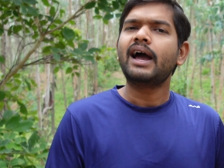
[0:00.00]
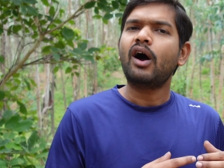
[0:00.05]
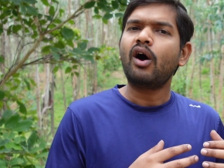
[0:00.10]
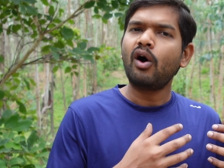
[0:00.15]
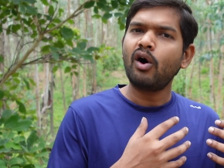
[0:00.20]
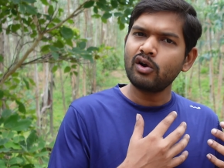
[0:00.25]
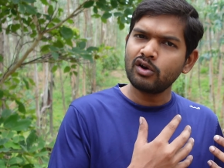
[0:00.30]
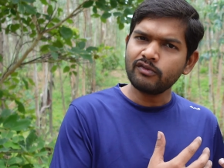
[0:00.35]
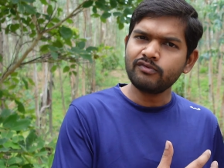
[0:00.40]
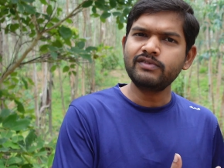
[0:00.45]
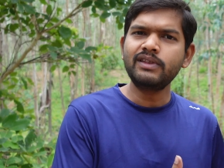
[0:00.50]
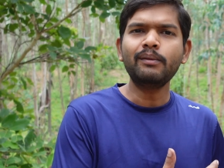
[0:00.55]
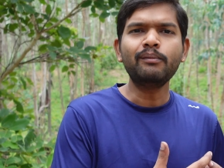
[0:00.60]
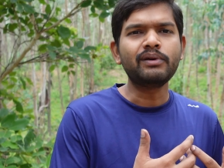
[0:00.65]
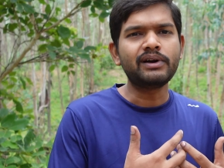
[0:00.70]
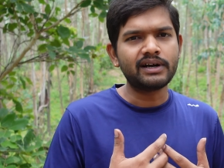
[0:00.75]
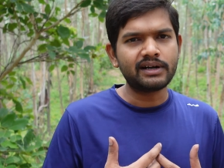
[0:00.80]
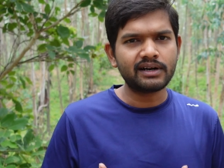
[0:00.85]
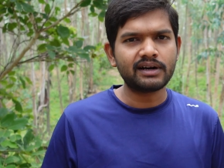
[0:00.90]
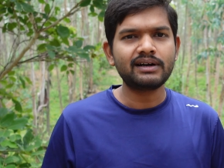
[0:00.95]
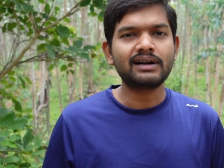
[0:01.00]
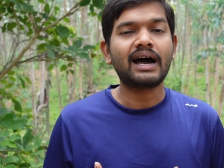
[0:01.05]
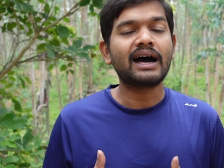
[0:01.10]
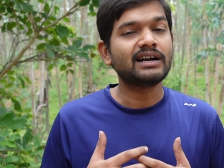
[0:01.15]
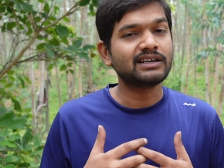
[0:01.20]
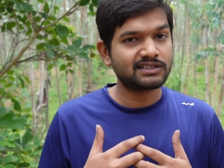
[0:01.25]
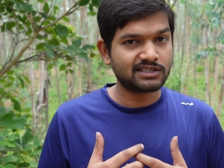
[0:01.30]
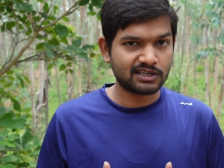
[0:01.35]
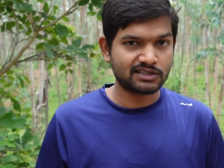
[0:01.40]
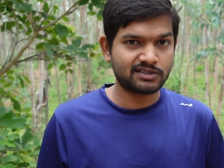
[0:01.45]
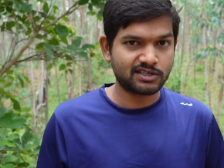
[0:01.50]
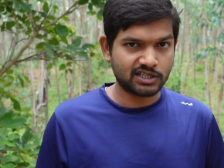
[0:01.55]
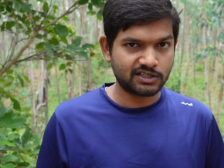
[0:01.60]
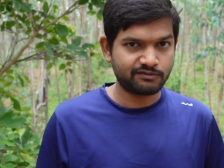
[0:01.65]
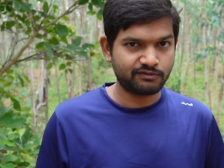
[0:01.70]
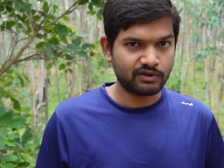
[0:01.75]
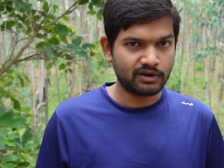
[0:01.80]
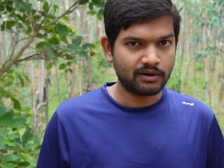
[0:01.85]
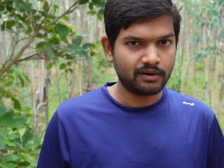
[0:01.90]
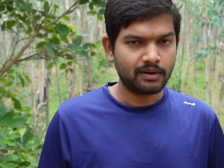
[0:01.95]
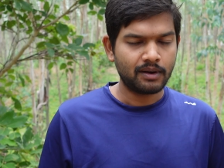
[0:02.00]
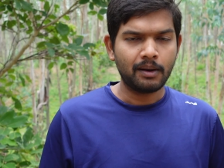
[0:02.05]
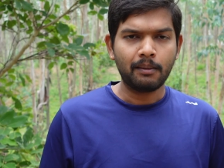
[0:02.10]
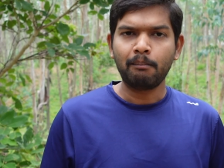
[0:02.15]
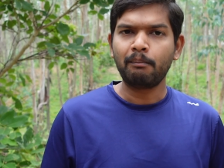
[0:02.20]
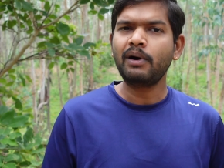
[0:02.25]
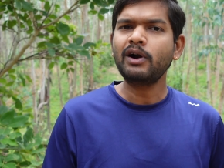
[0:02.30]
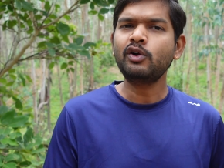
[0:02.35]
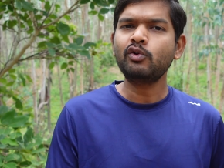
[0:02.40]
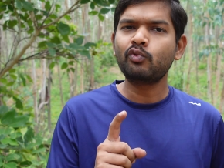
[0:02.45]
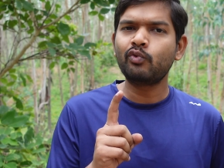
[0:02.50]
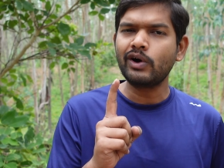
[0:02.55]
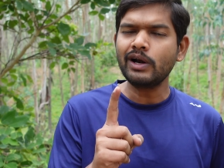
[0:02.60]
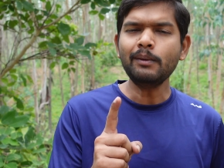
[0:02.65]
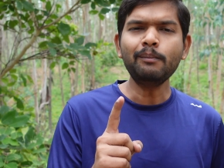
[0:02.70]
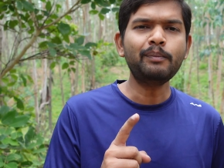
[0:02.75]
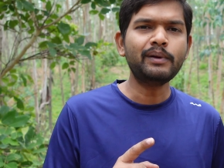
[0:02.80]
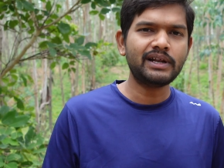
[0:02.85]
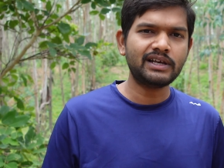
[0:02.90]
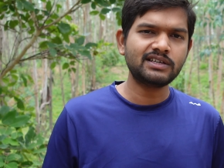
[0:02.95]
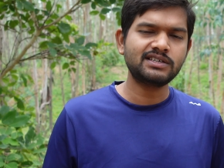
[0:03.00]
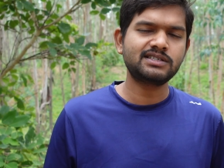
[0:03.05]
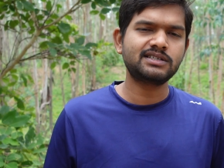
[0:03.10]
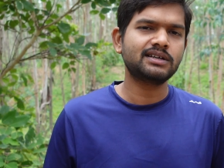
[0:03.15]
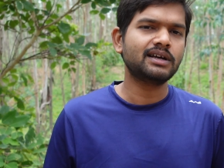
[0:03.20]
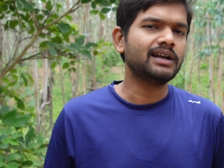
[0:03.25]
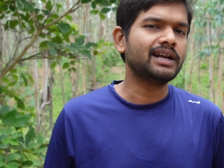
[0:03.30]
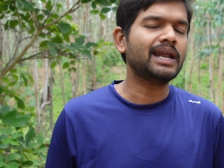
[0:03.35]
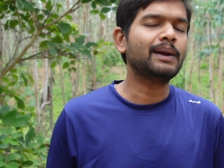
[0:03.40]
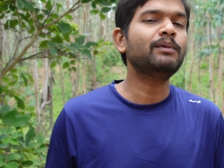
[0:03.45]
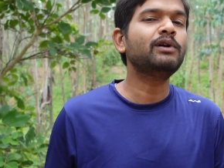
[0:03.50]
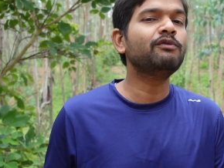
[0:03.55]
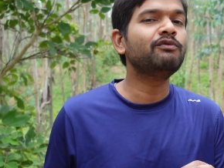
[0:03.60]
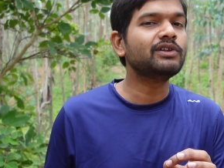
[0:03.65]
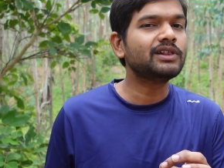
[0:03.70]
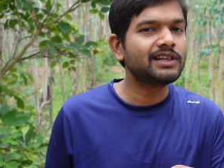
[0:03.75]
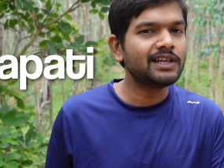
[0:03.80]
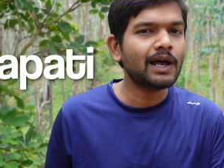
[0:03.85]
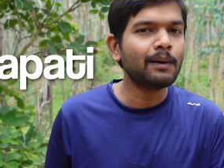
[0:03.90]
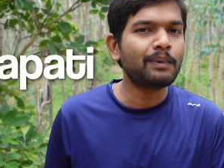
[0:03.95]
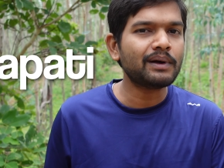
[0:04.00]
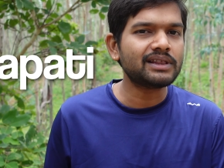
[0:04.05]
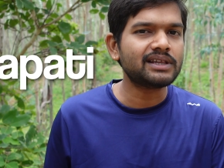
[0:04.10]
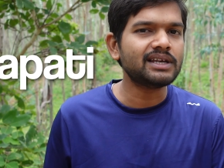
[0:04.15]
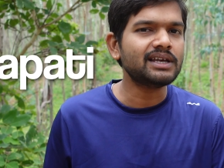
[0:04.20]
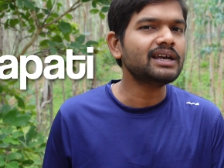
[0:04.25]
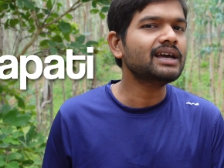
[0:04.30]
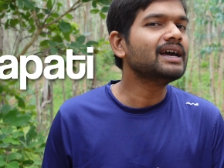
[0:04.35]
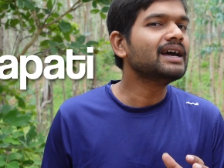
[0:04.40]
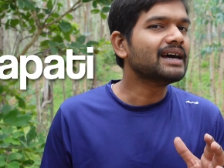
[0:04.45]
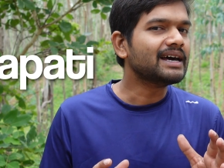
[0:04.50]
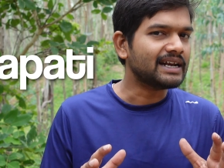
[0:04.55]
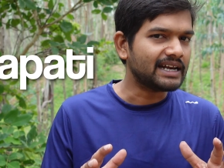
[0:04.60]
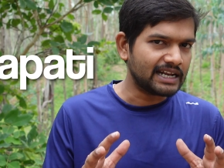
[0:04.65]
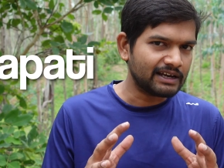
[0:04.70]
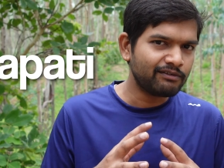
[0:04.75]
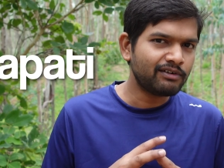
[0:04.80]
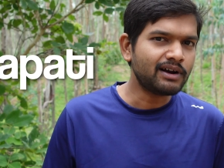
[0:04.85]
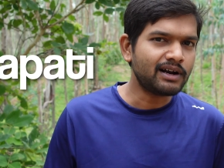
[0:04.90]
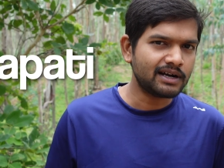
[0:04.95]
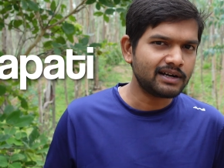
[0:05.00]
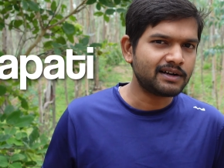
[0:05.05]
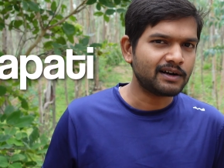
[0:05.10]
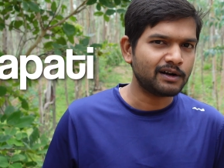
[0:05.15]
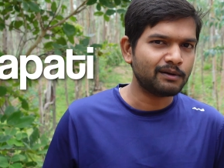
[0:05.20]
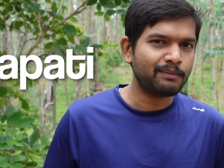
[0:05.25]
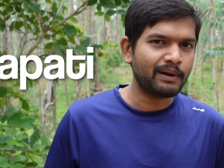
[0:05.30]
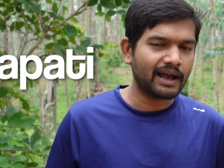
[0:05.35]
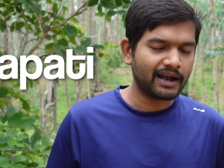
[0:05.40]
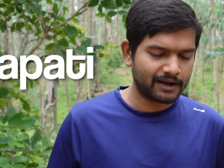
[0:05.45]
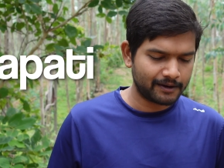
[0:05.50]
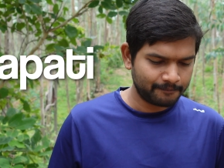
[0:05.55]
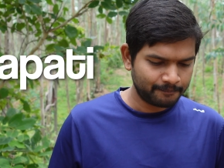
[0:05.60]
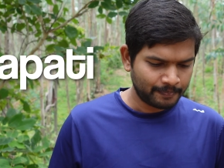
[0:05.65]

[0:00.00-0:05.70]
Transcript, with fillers: all of them returned unsuccessful. But one priest named Vidyapati never returned back.